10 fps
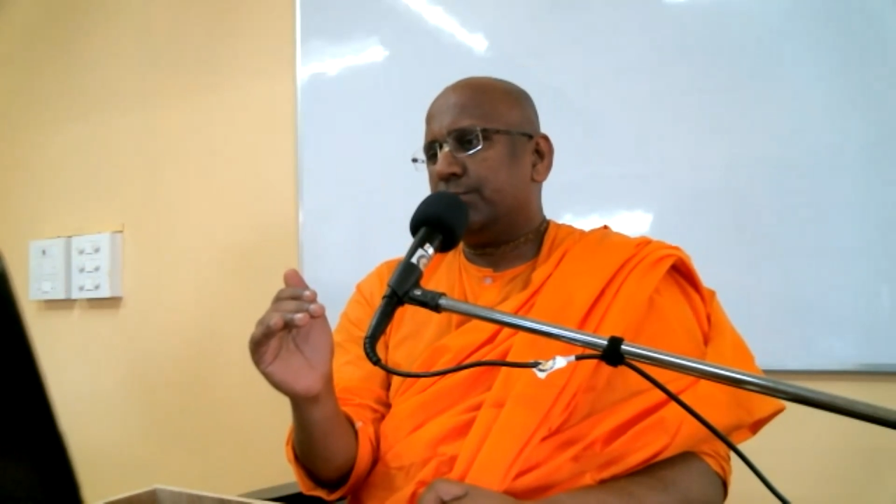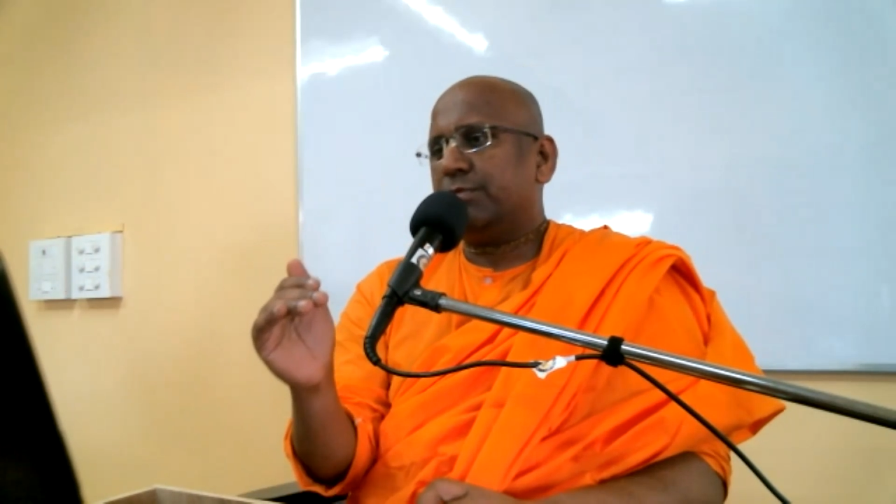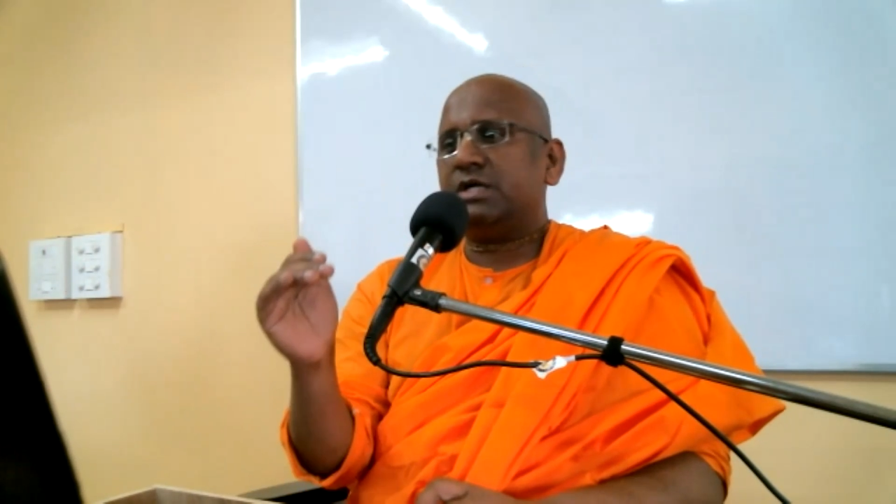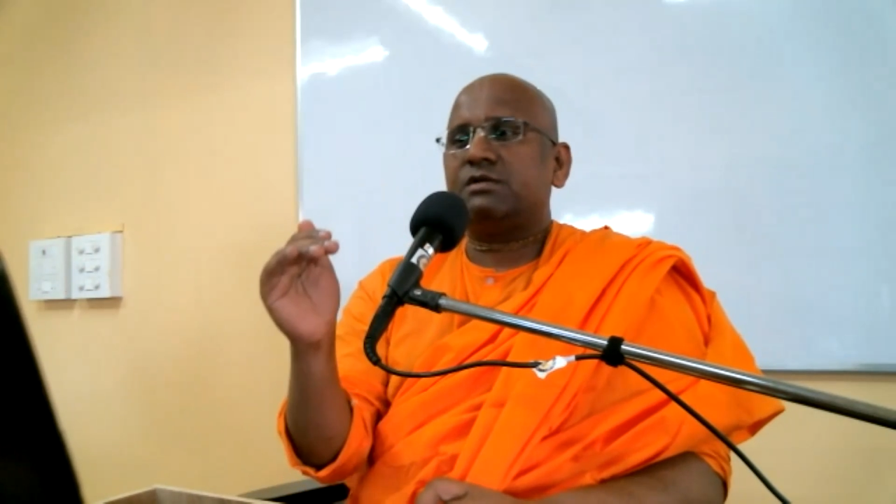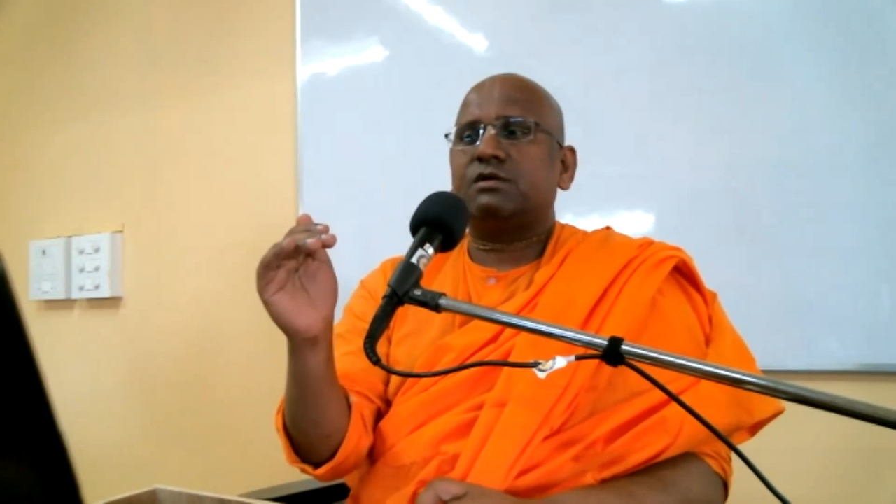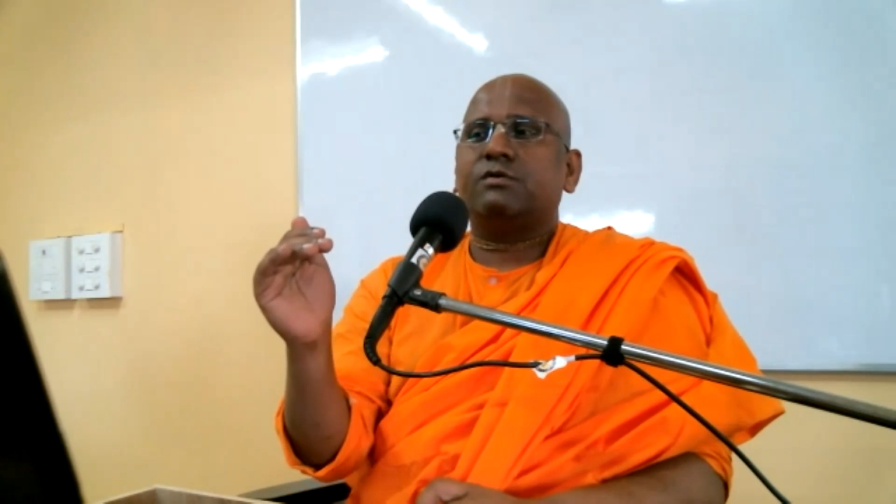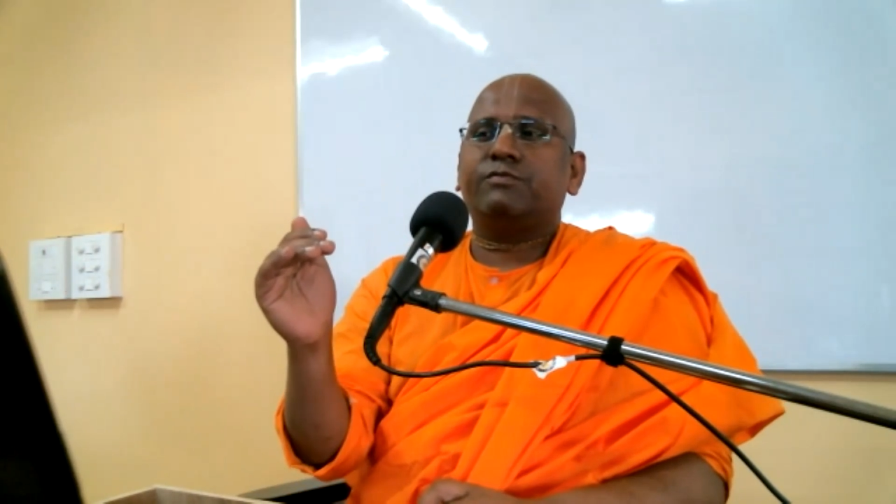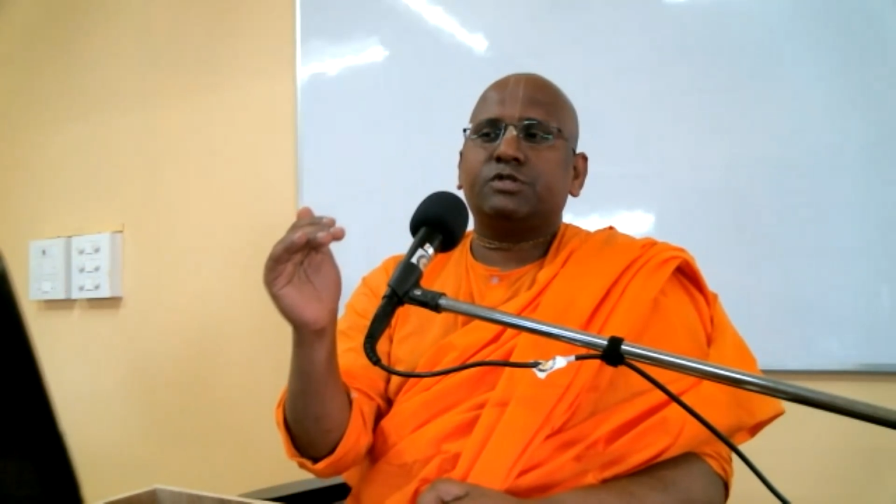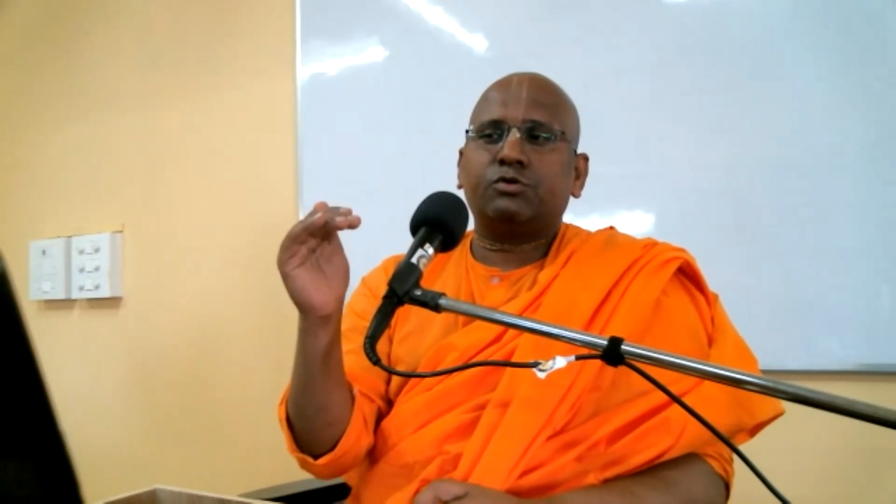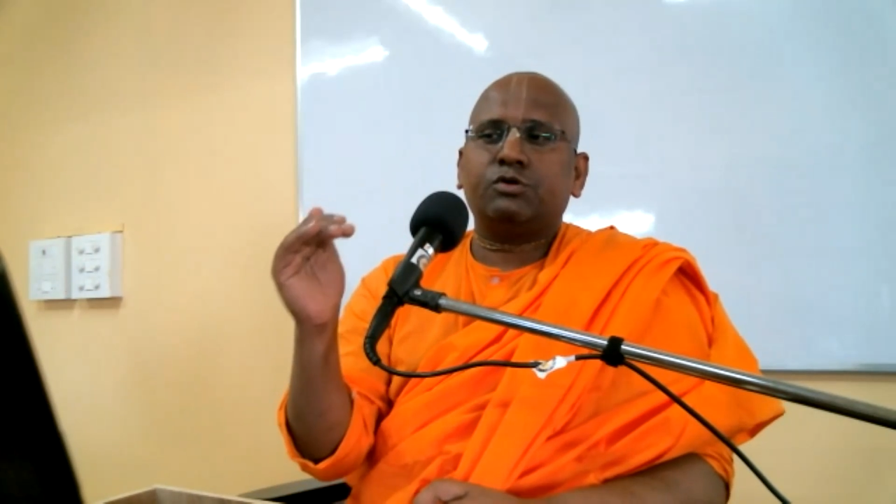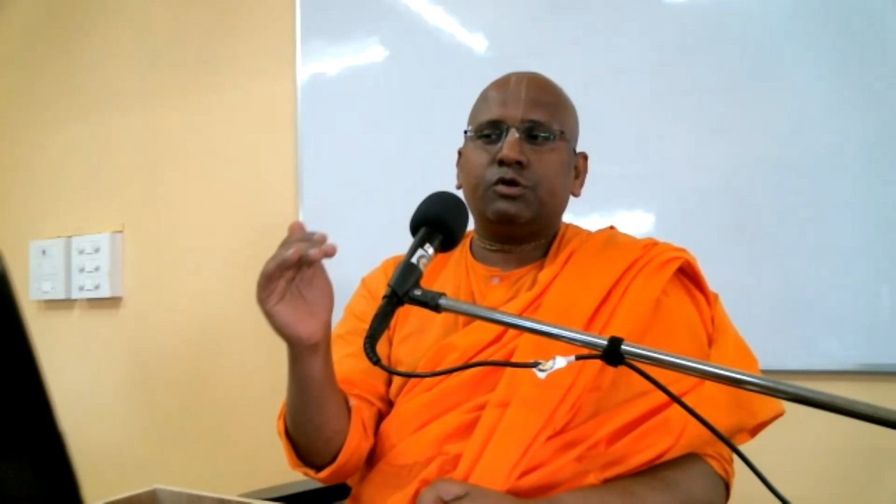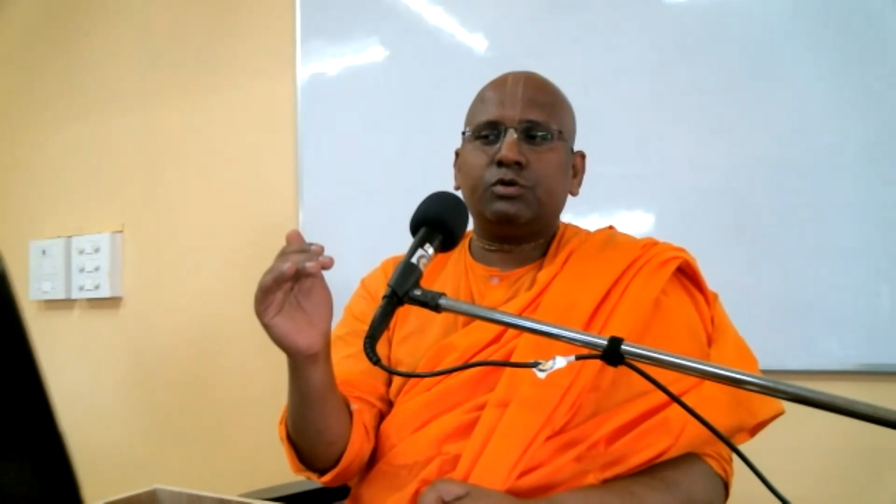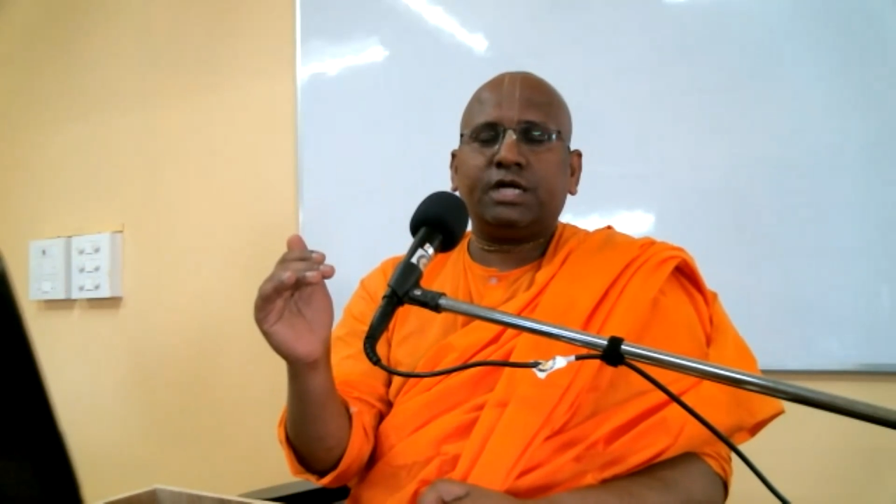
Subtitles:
But we should know